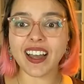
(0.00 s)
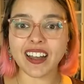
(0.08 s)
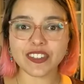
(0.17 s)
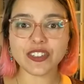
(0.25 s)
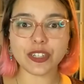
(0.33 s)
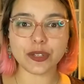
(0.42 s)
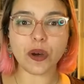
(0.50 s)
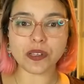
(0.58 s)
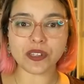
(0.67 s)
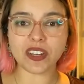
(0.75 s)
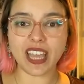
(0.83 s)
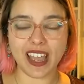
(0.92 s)
Do you
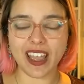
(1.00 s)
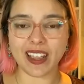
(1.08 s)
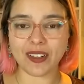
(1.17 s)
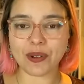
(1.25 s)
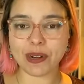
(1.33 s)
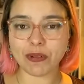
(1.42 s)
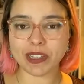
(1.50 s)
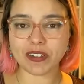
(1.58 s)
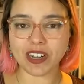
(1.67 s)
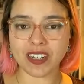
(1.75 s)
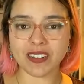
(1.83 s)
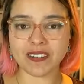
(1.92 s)
also get angry when you're
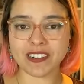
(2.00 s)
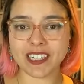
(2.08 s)
hungry?